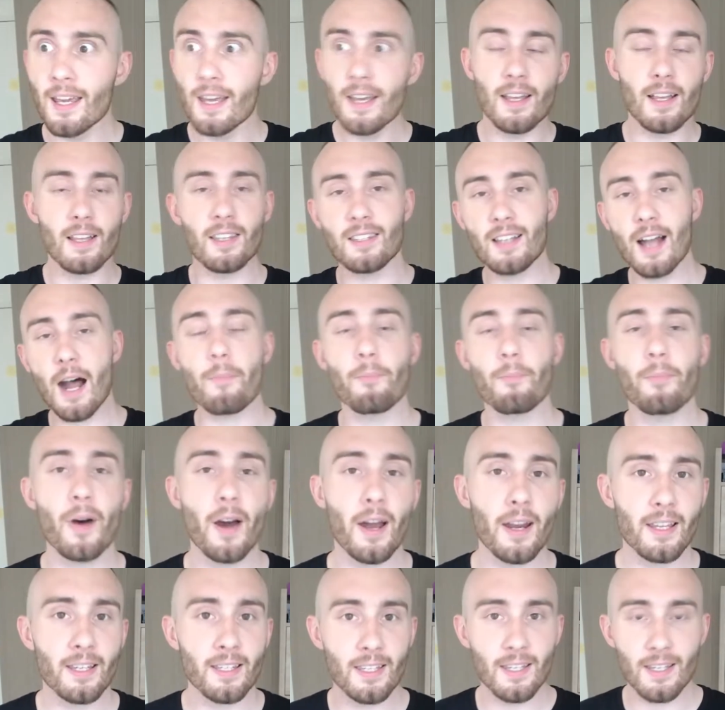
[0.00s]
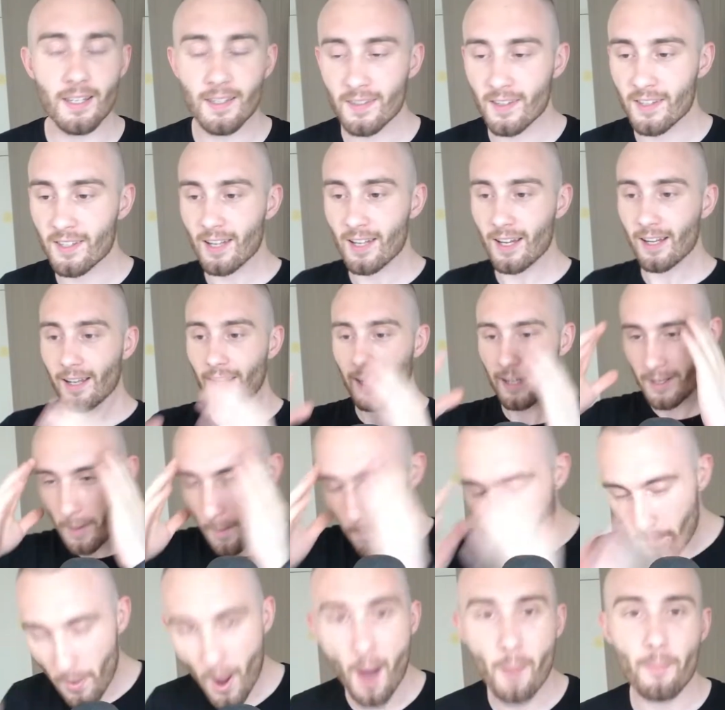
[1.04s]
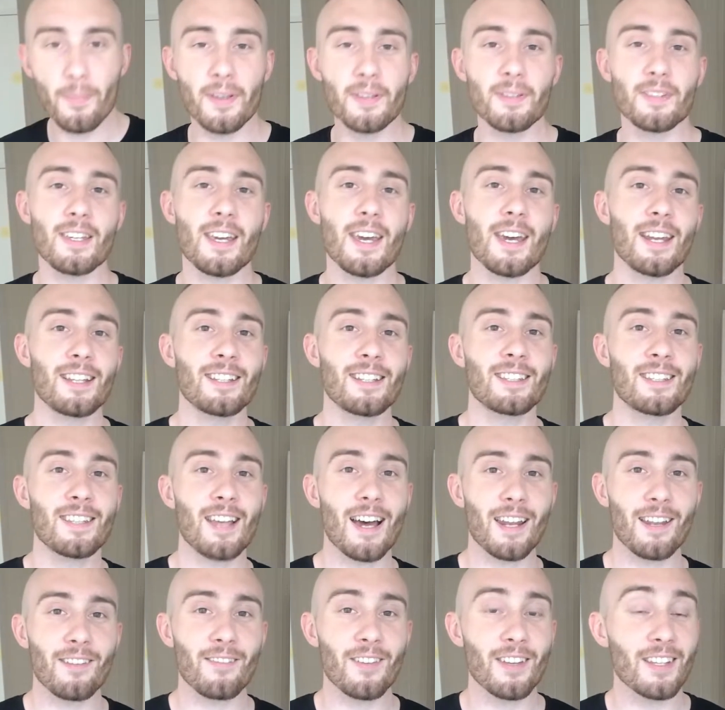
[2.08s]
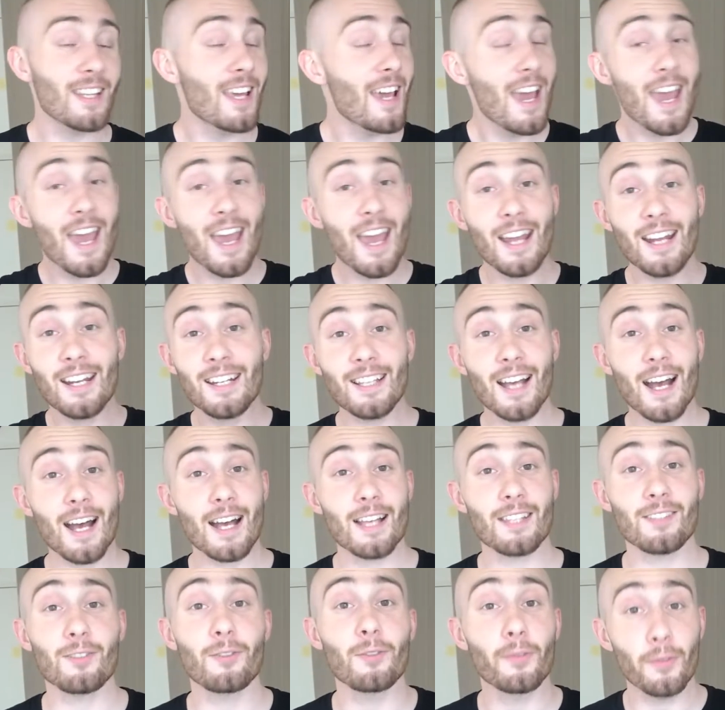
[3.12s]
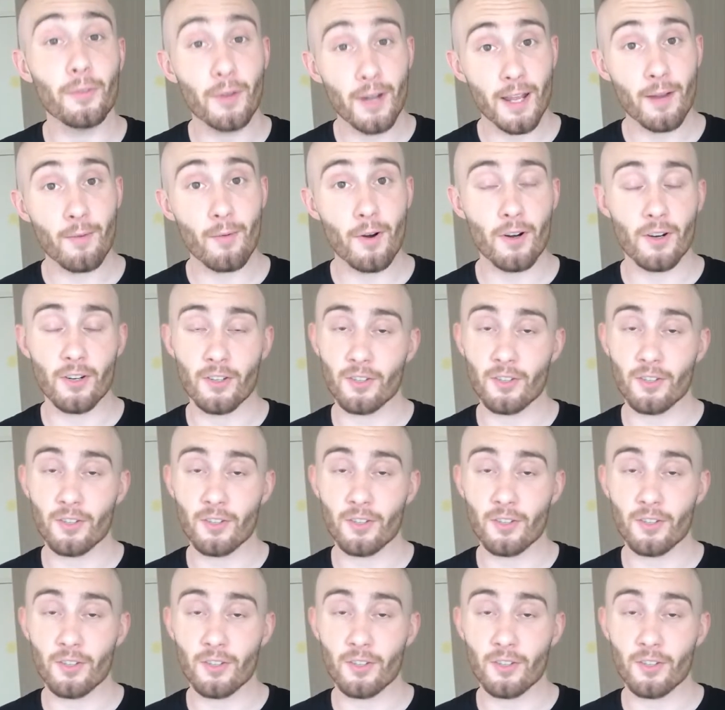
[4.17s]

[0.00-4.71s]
they start panicking, they start bumping their head inside of it, and it doesn't really work.